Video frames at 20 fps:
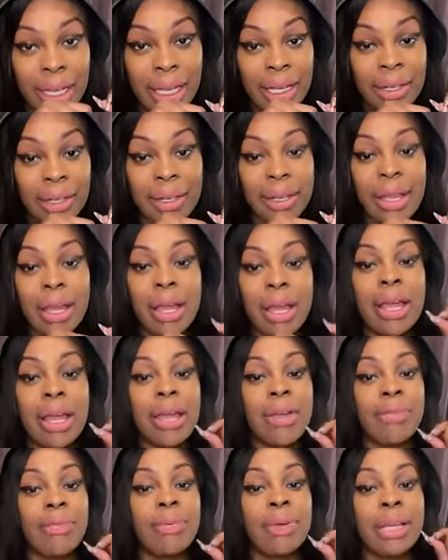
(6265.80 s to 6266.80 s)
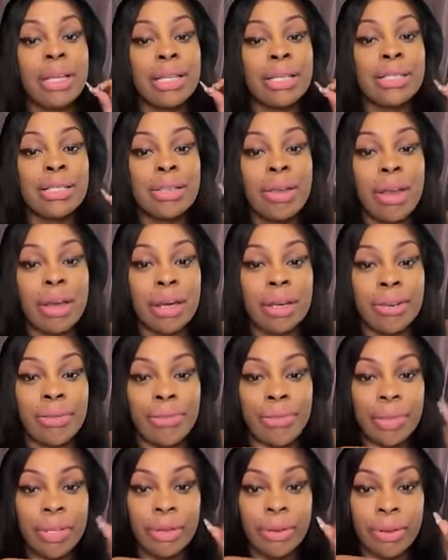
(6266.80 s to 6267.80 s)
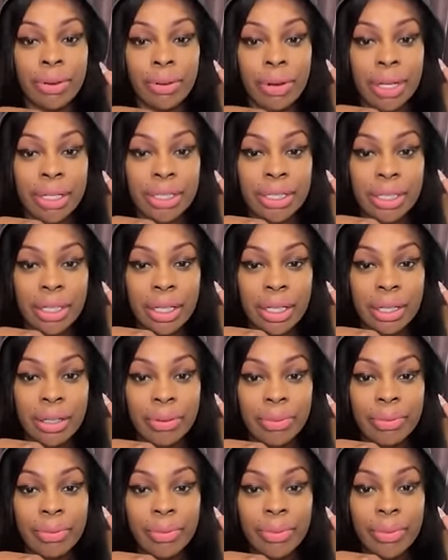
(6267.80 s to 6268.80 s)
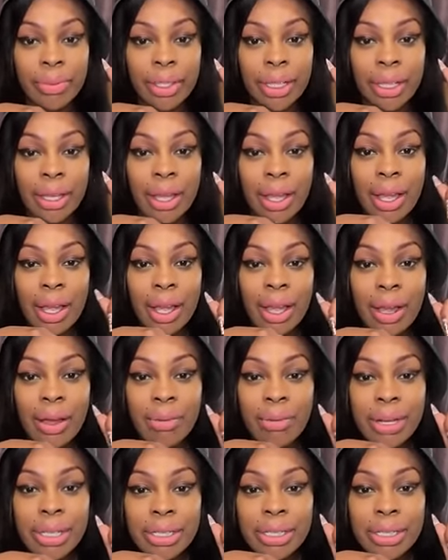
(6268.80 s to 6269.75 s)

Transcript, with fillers: feel like the thing, it really started to feel crushing.